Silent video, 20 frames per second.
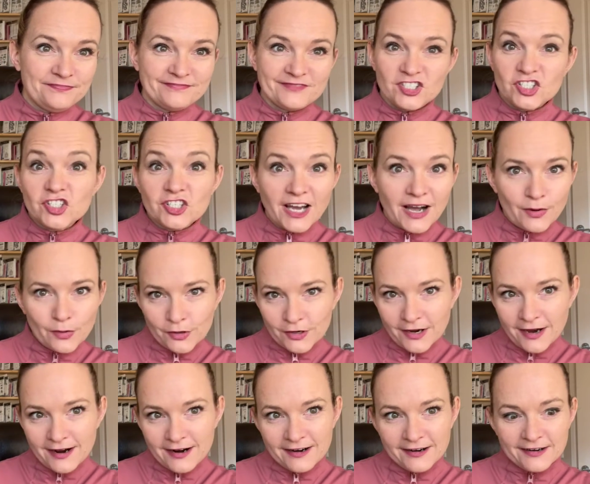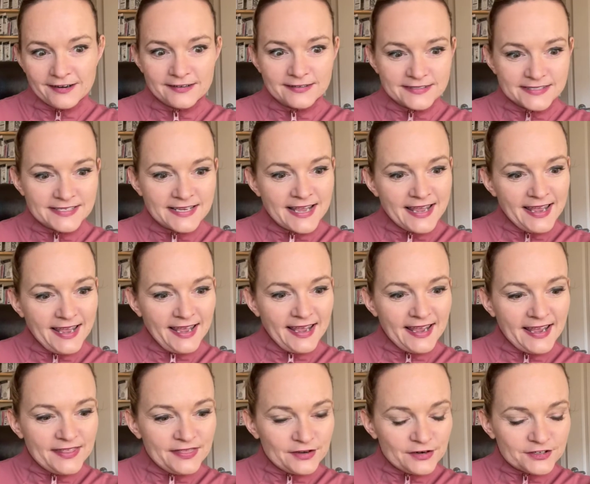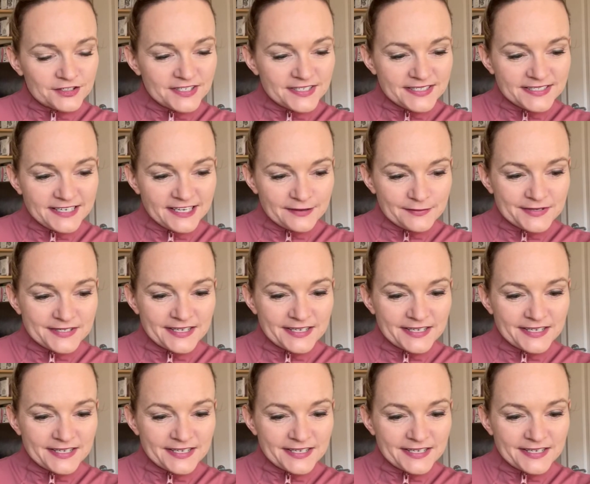shower cards. And there's a stamp